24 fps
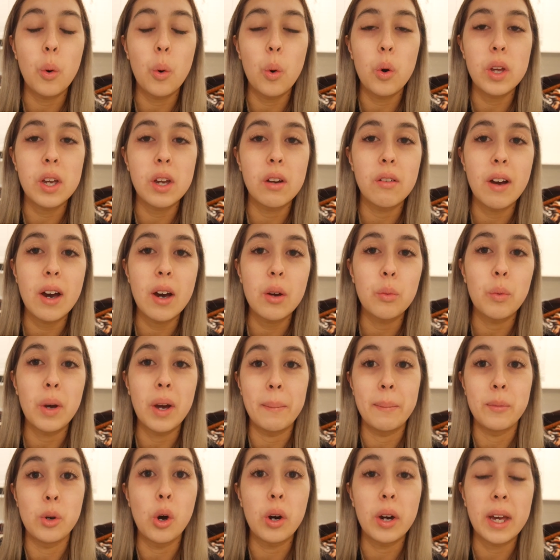all year round, where
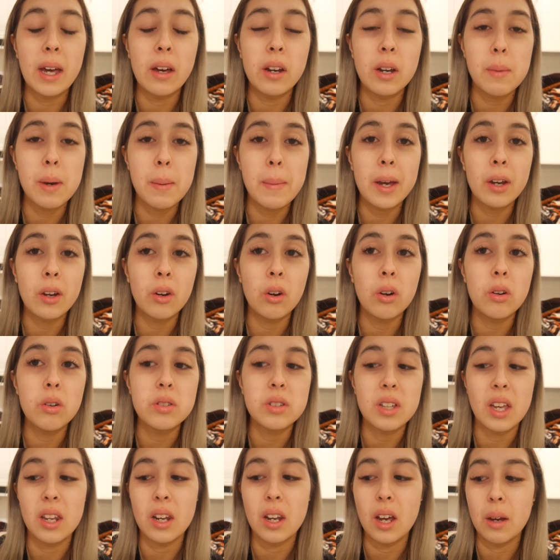I'm not counting my
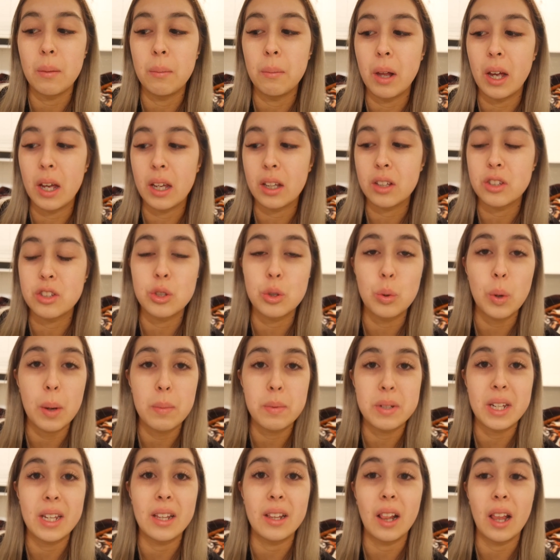macros, and I'm like still
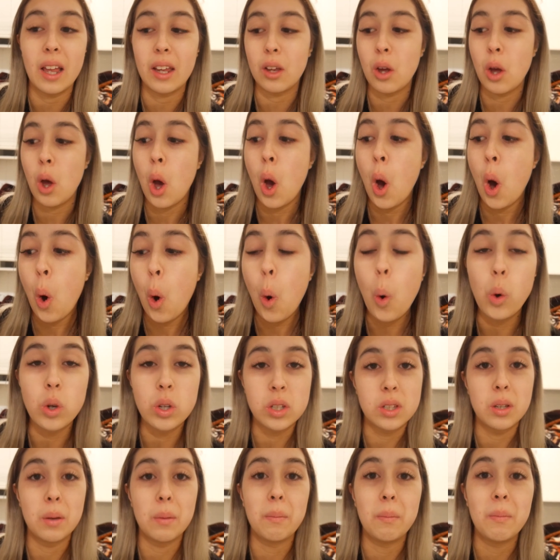able to eat like
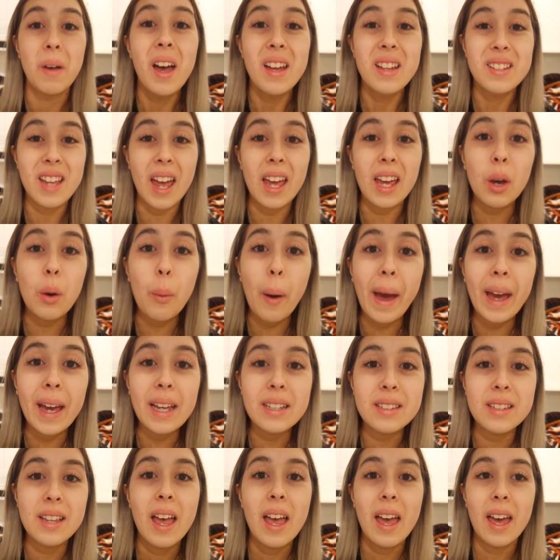awesome
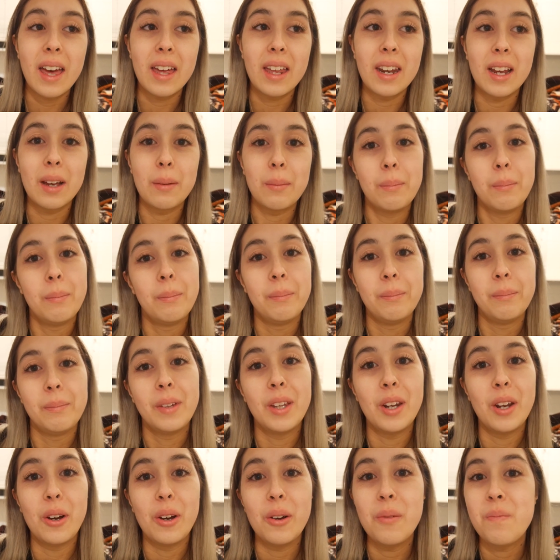takeaways, and
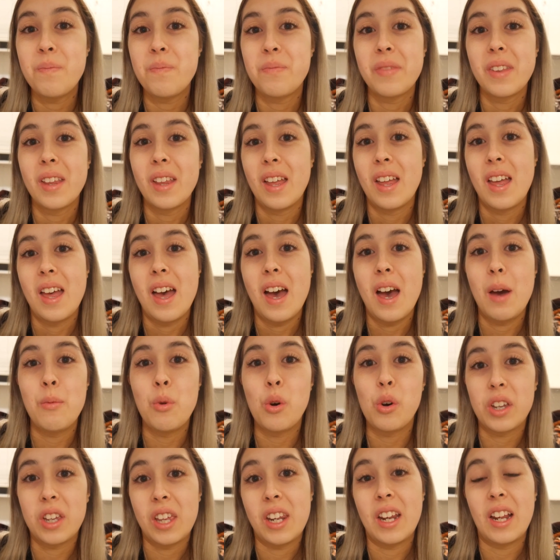you know, I'm
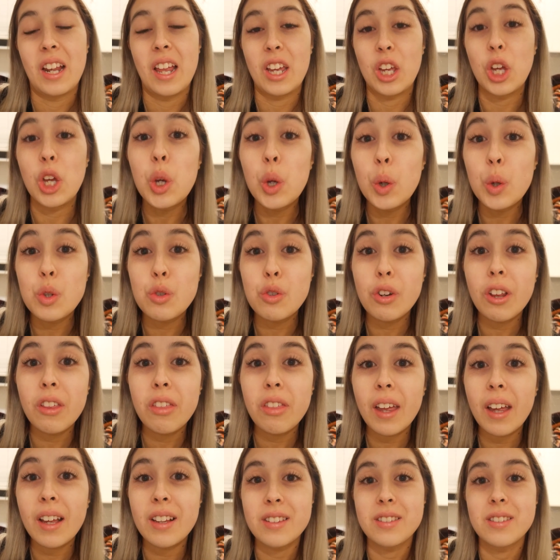not getting like huge or
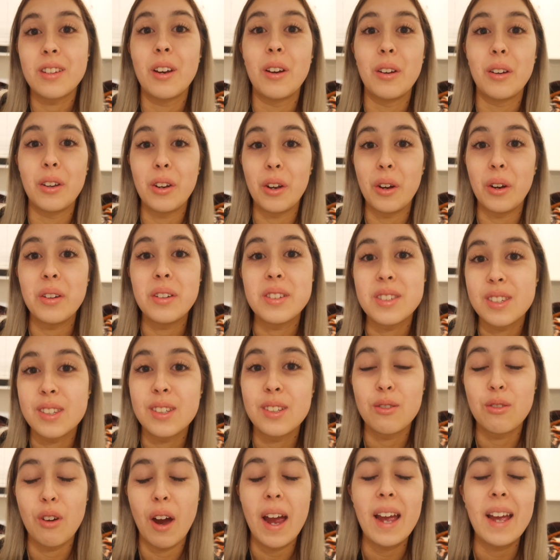anything, so you know, it's
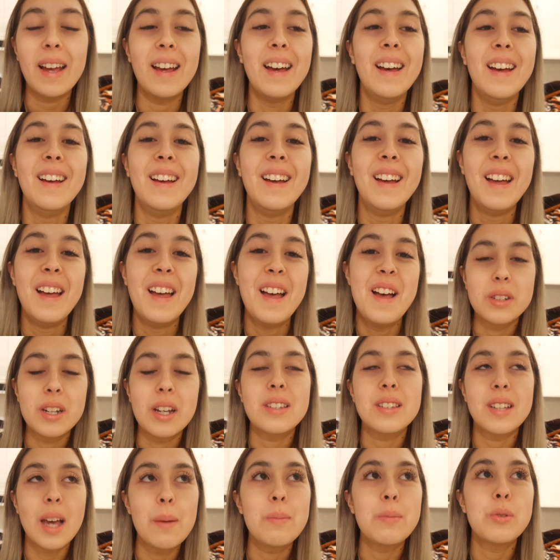great. It
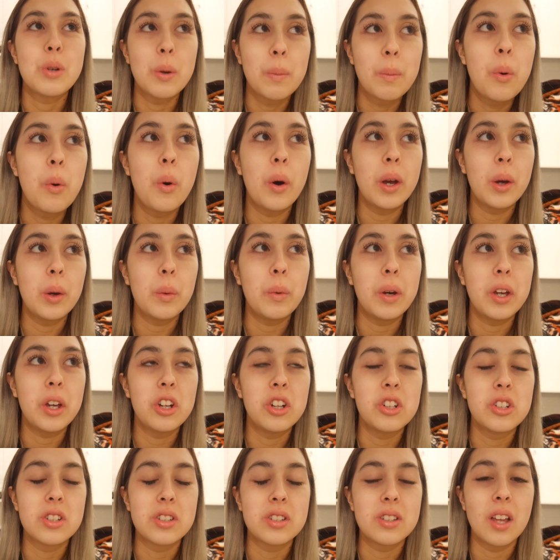does come to a point where you're
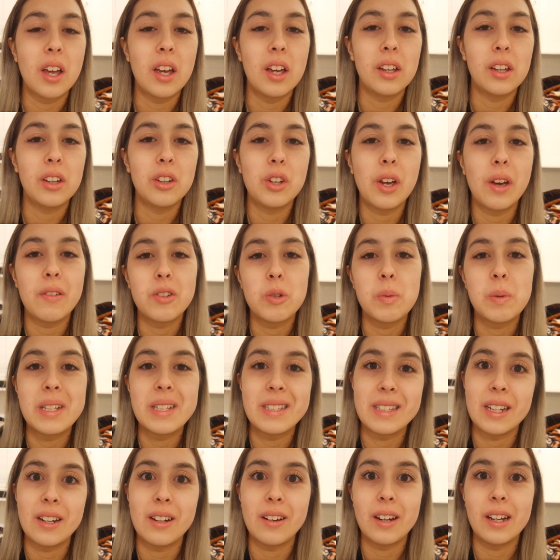just like, you have to be
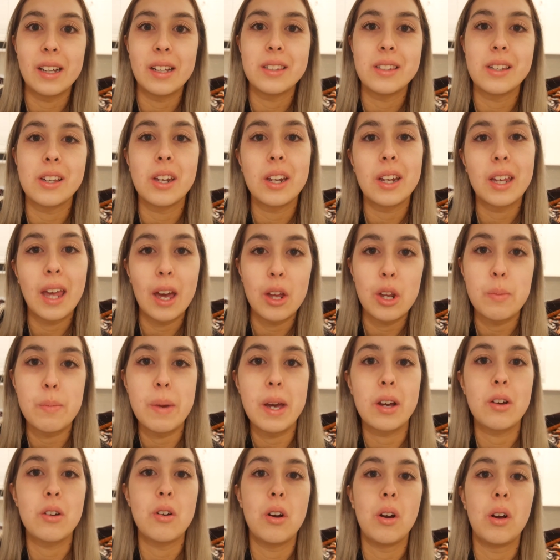serious, you gotta count your
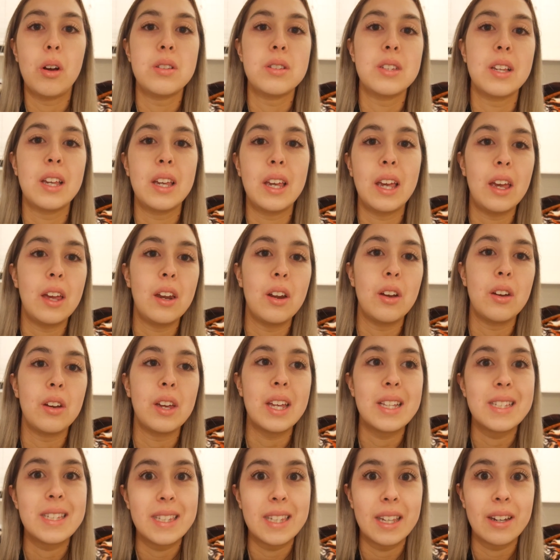macros and, you know,
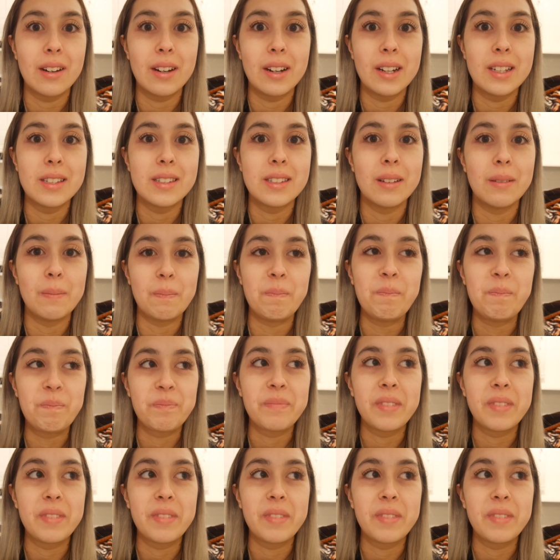get serious and